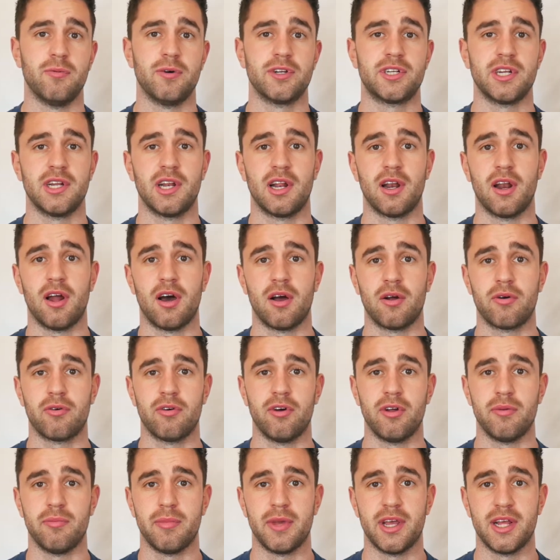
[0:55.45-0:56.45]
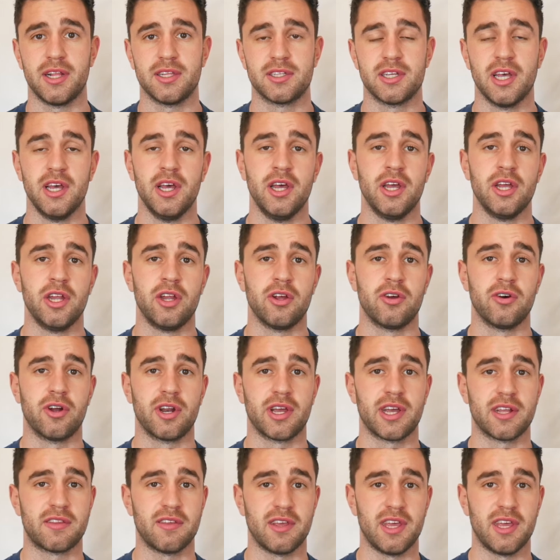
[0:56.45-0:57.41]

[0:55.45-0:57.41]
which in the long run means you're going to get